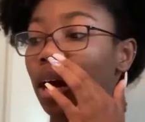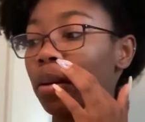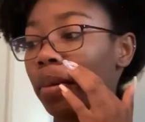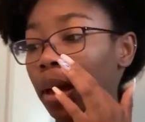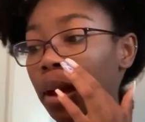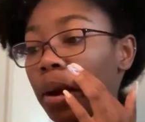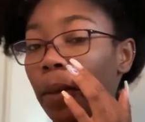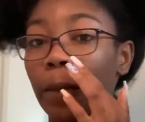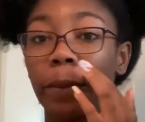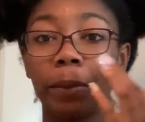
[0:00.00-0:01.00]
I make
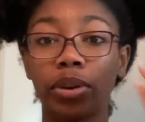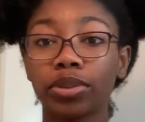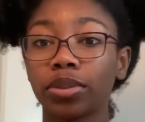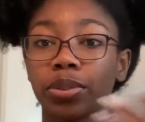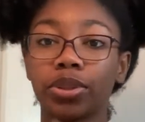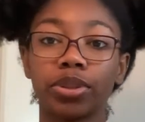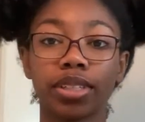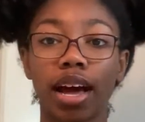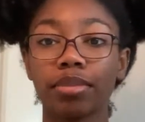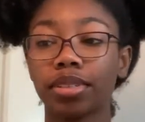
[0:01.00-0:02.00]
multiple
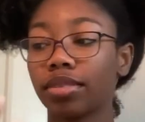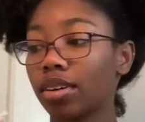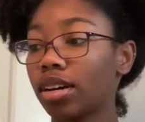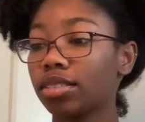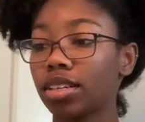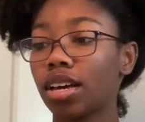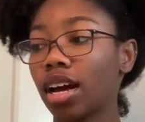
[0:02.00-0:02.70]
types of content.